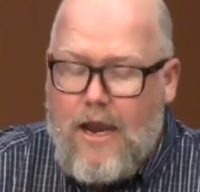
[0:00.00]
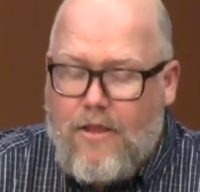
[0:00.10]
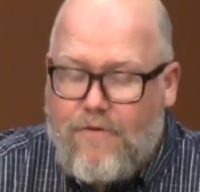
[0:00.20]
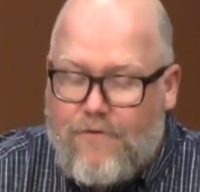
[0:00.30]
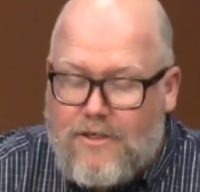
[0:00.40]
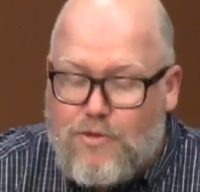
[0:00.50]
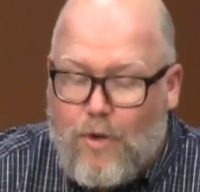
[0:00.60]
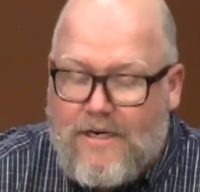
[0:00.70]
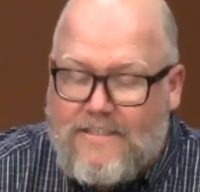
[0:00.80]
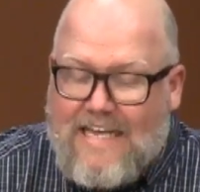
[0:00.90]
The first
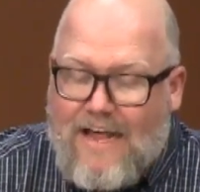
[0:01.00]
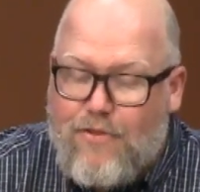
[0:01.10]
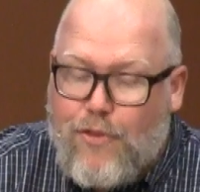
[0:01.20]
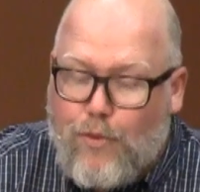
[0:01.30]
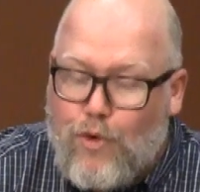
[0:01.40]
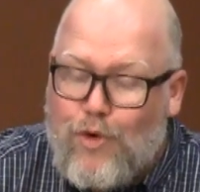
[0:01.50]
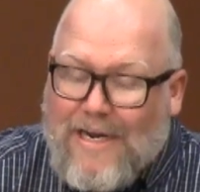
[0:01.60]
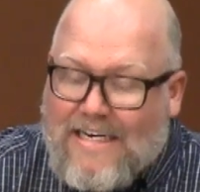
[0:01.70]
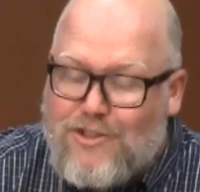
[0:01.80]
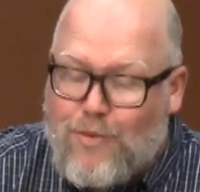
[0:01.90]
one is that through
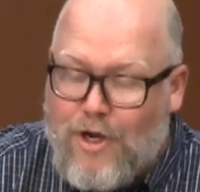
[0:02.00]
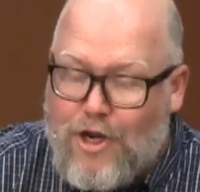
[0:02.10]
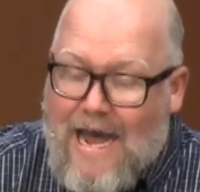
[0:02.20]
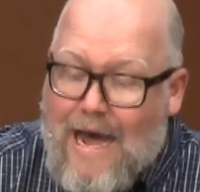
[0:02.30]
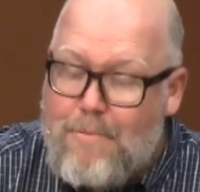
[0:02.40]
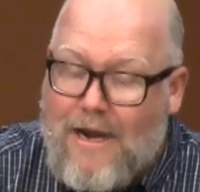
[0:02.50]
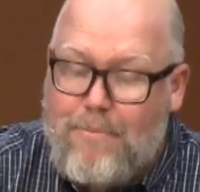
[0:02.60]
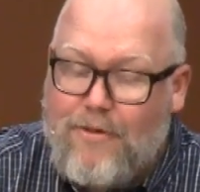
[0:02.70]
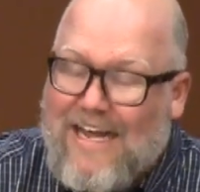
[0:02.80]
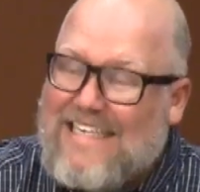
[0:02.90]
Israel, God
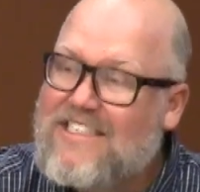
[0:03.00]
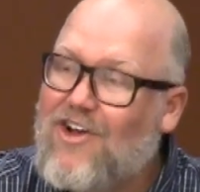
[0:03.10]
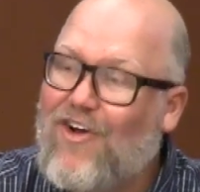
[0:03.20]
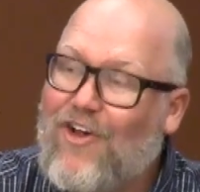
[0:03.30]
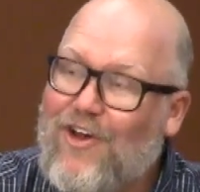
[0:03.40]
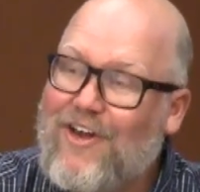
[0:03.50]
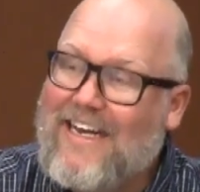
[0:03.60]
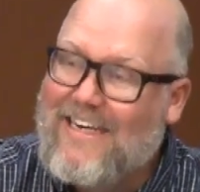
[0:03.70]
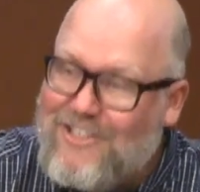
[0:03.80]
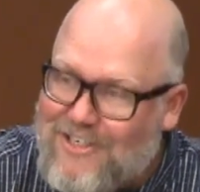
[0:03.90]
might bless all
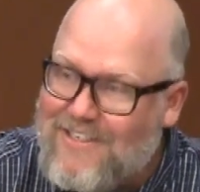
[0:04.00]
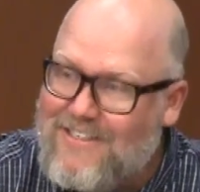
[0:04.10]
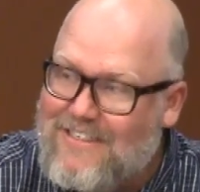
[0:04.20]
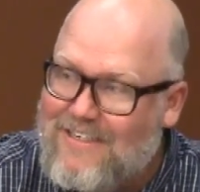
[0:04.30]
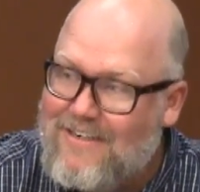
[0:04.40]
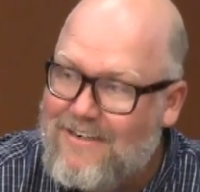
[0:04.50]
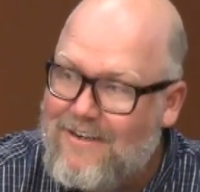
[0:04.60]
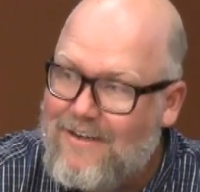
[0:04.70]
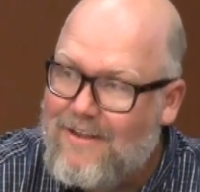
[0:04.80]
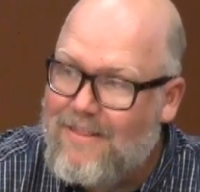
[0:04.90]
nations.
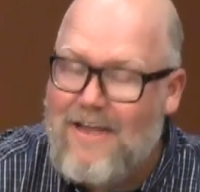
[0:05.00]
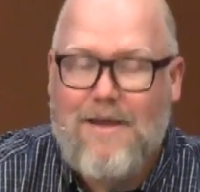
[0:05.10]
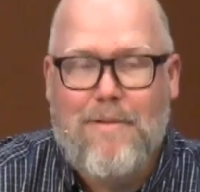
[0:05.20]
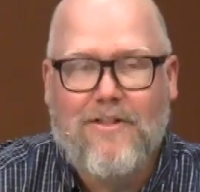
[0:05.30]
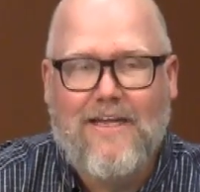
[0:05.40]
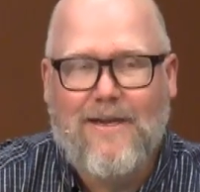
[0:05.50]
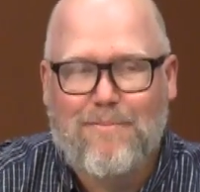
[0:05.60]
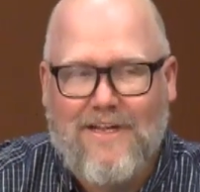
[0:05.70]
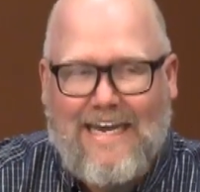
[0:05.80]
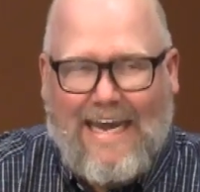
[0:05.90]
Think about the
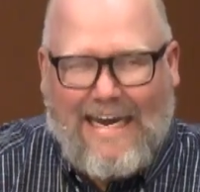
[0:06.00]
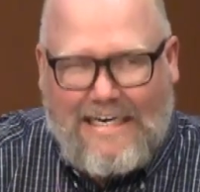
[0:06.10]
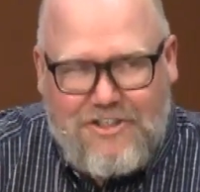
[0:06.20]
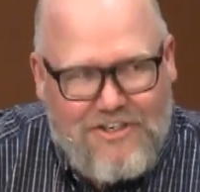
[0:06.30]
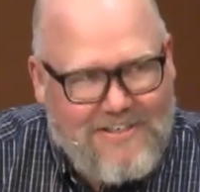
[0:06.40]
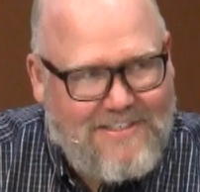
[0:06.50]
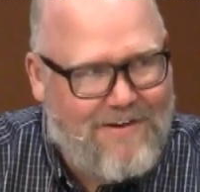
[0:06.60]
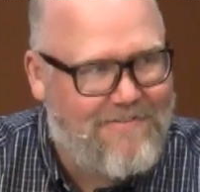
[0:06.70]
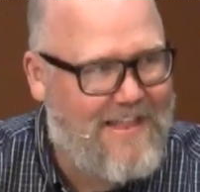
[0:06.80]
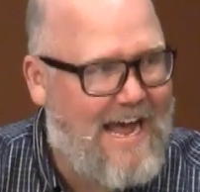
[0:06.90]
implications
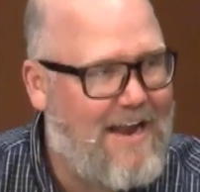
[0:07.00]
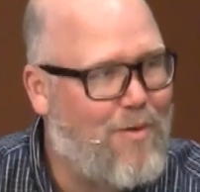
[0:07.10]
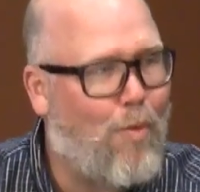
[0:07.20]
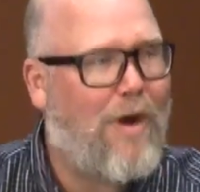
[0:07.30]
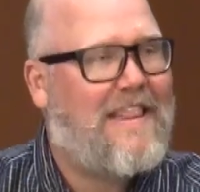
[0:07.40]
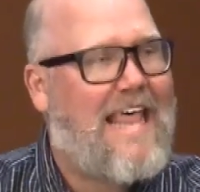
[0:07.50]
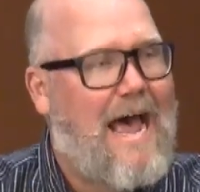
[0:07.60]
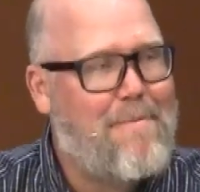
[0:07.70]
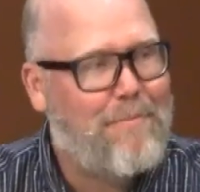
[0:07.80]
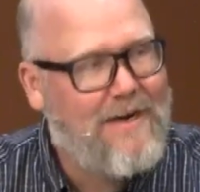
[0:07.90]
of that and what
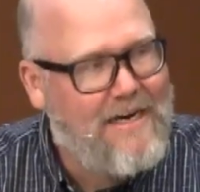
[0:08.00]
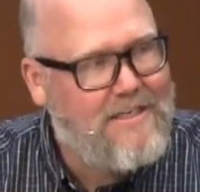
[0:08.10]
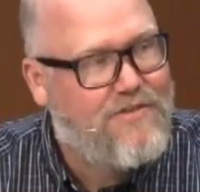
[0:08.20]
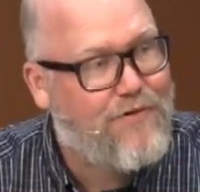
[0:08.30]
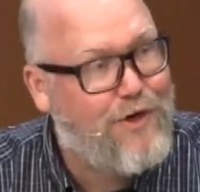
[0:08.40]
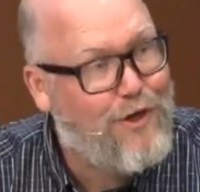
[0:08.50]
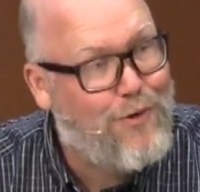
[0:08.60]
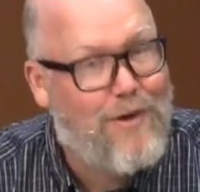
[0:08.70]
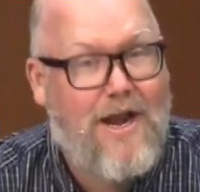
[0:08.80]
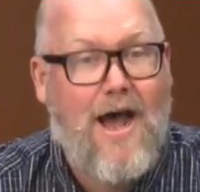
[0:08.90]
that means for
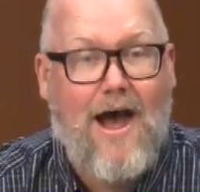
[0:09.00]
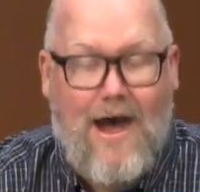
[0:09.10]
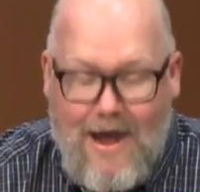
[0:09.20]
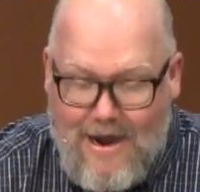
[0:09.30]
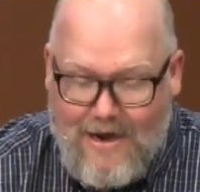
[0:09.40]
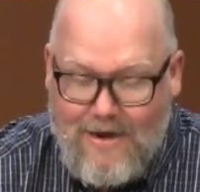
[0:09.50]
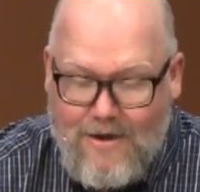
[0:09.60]
you and I.